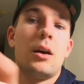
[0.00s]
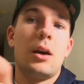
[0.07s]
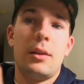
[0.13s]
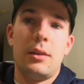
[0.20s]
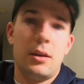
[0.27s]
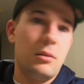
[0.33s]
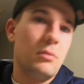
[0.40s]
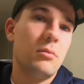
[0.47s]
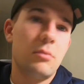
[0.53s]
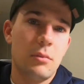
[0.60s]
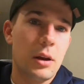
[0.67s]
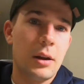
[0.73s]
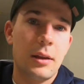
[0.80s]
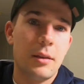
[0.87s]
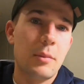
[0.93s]
and then
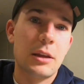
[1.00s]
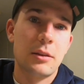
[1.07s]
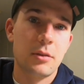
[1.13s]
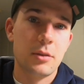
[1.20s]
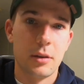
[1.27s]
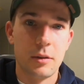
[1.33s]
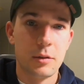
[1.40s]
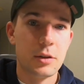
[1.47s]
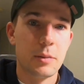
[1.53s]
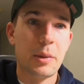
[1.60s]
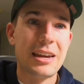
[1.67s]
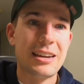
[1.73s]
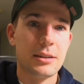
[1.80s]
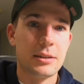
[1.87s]
another month to peak and